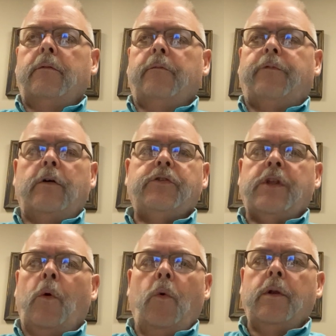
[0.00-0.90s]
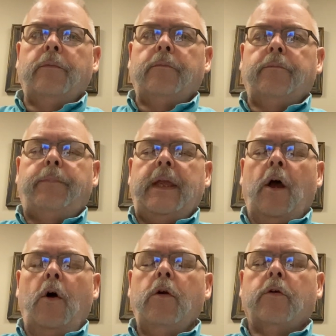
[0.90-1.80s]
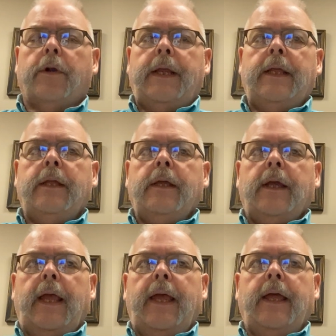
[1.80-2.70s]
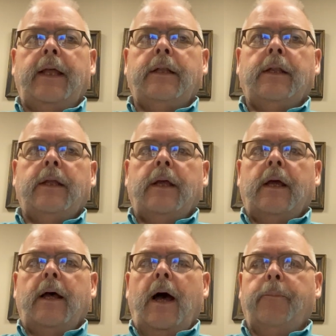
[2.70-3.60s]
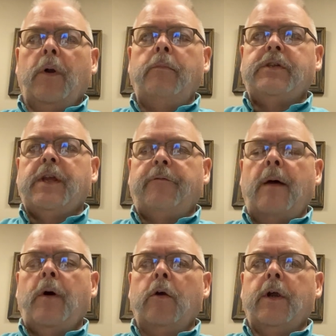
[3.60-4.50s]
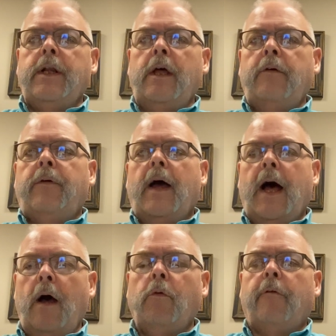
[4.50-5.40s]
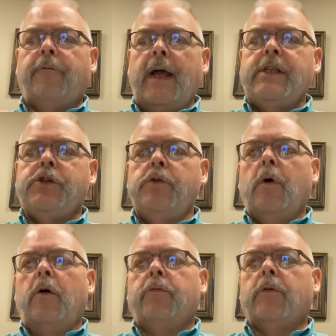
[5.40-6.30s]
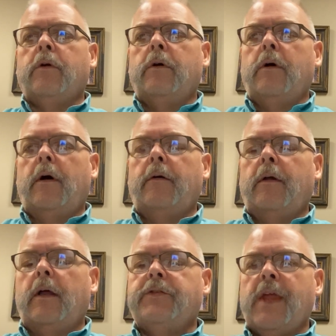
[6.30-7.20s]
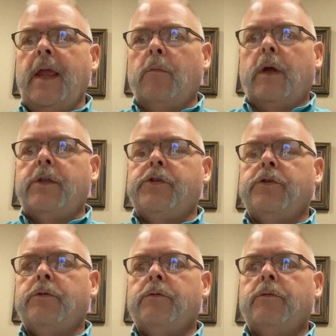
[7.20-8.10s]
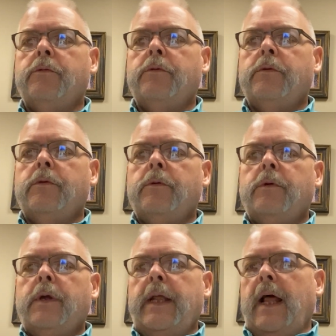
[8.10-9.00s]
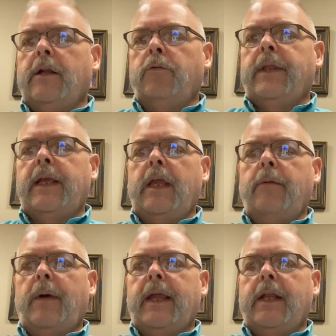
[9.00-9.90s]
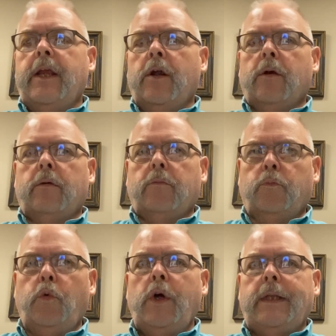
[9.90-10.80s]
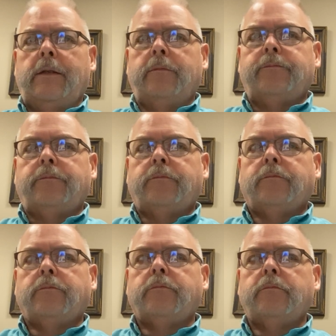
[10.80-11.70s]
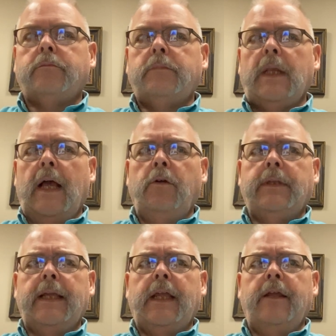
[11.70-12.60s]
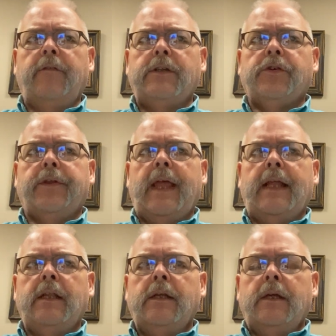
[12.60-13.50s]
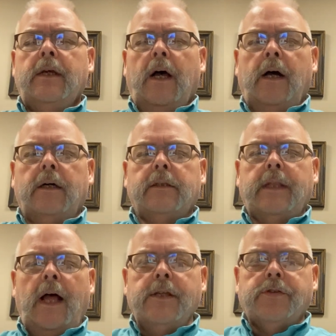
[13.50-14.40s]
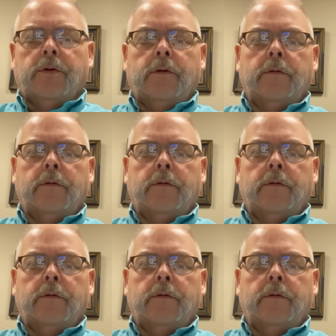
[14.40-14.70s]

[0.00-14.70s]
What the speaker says: folks don't want to be hungry. And I promise you, if I'm hungry enough, I will fight you over a sandwich. And I don't think anybody in here wouldn't. I don't think any of us are that docile.